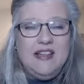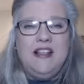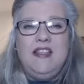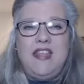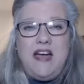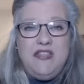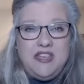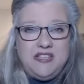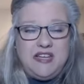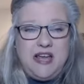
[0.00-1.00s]
that
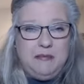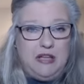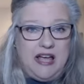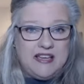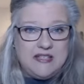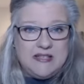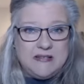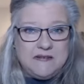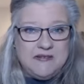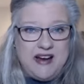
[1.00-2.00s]
this take place,
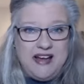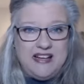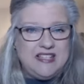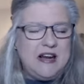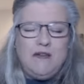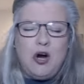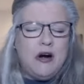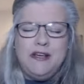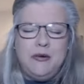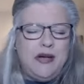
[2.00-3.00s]
right? Instead of
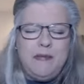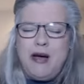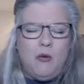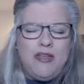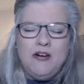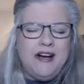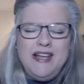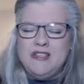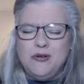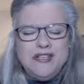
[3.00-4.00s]
arguing about whether it
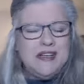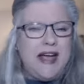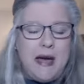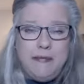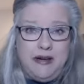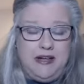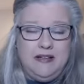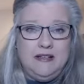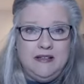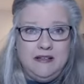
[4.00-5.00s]
is or isn't happening,
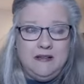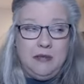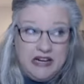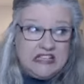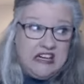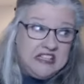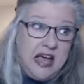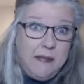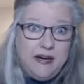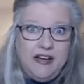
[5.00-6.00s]
because it is
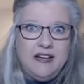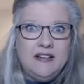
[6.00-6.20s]
happening.